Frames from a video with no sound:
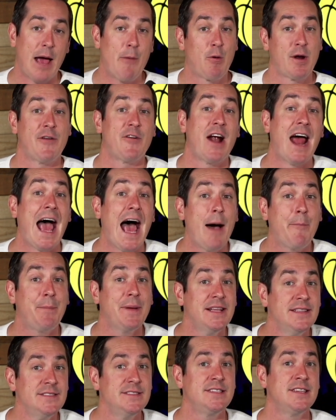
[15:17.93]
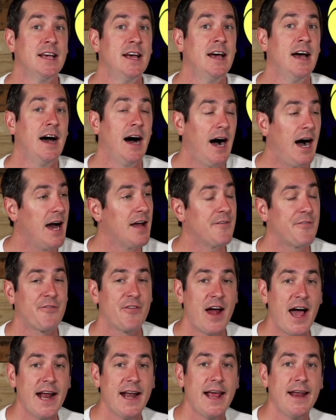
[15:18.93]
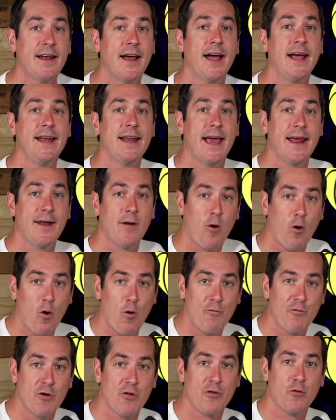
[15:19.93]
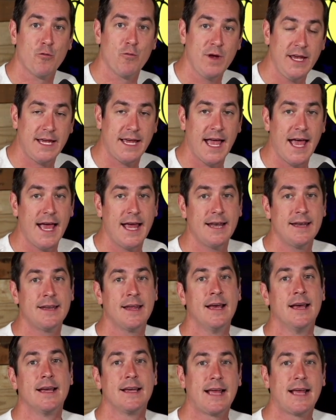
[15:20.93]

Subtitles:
And whatever happens on Friday night and over the weekend,